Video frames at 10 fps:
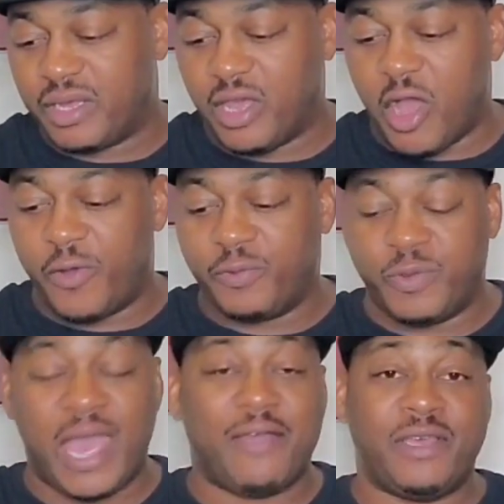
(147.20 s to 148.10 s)

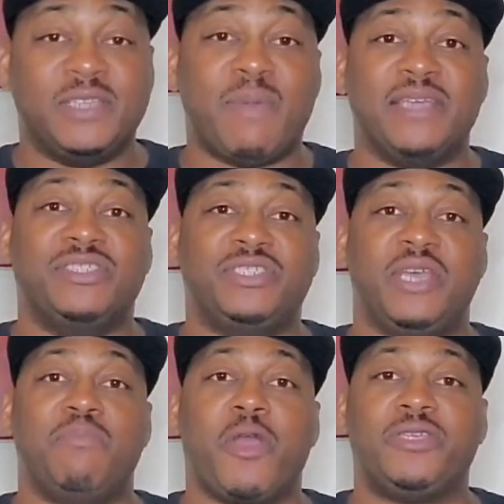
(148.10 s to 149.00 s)
He's my
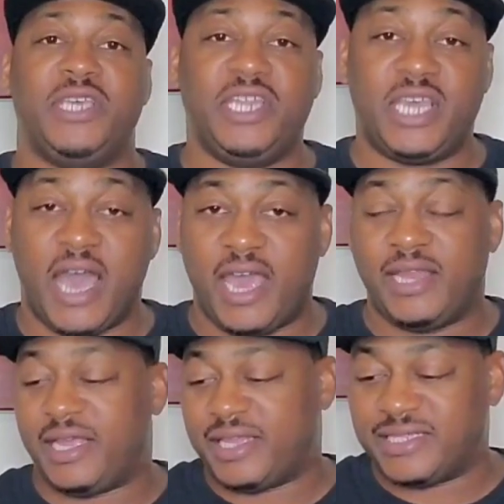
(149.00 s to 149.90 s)
gin martini
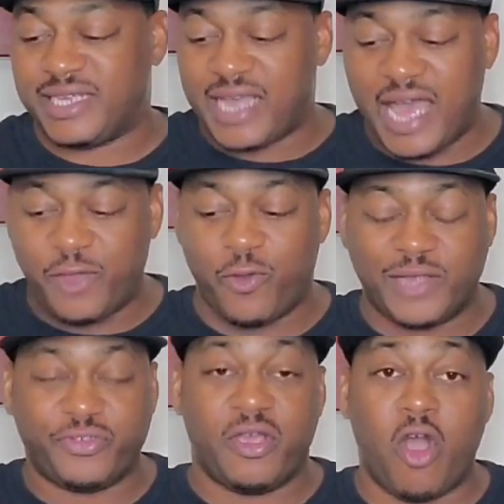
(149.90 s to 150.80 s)
guy. Like, that's the guy who
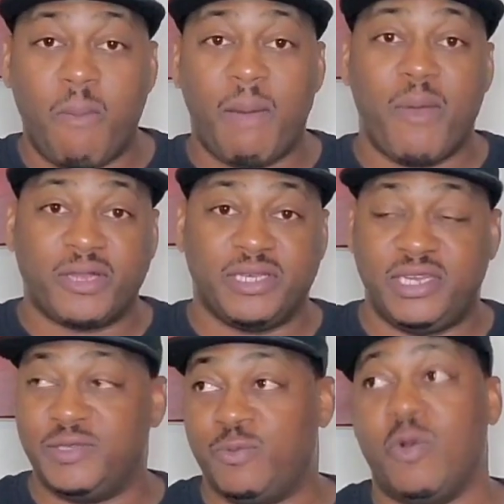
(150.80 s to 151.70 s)
I drink all my
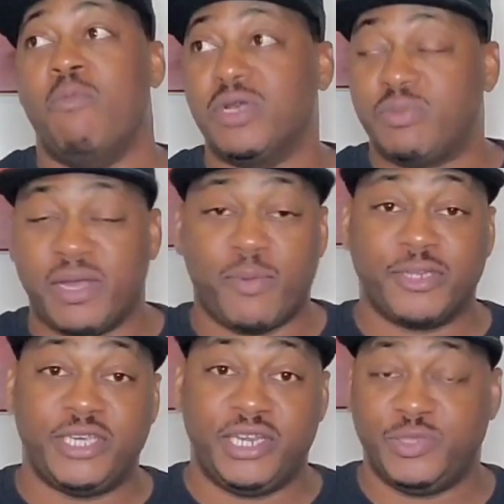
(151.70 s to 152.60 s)
martinis, well, most of my
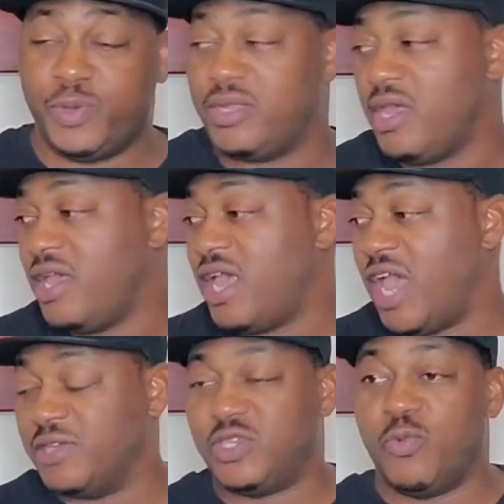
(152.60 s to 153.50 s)
martinis with.
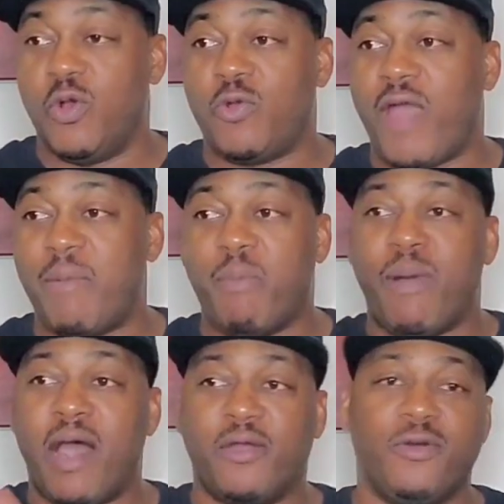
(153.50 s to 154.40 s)
And so we'll grab a
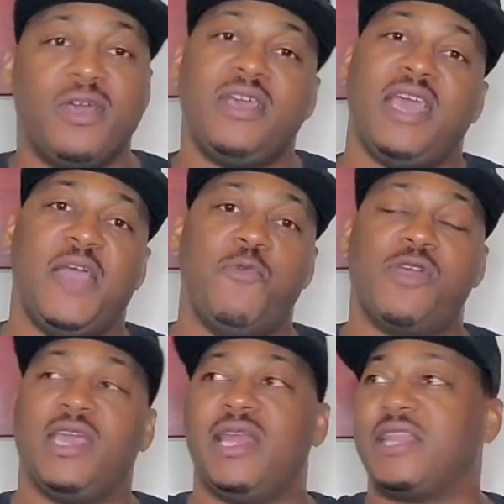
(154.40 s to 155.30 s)
bottle and
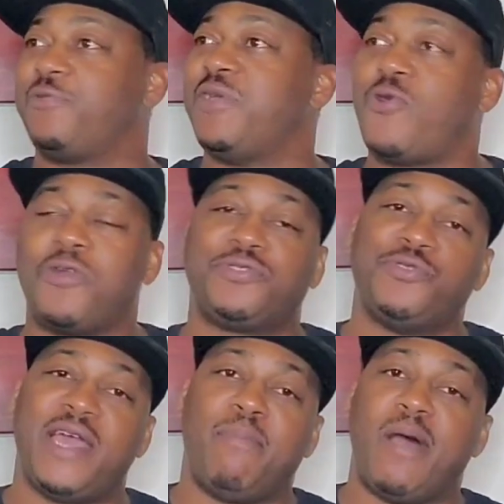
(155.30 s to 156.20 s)
we'll get like 3/4
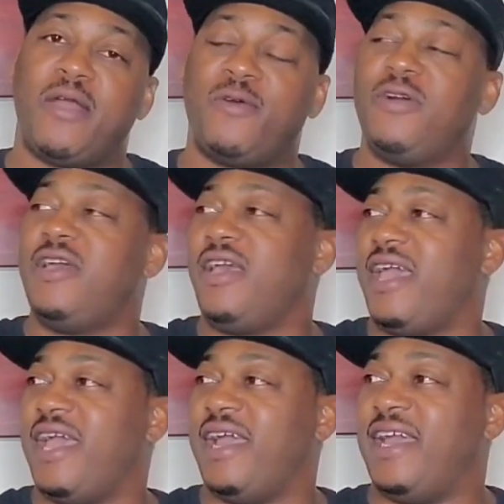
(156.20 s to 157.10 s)
through that bottle.
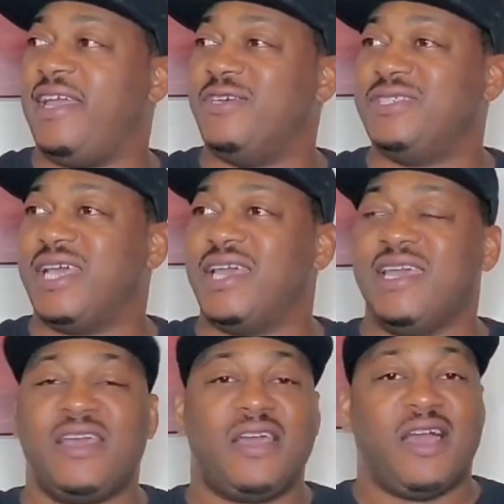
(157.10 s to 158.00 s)
And he'll say,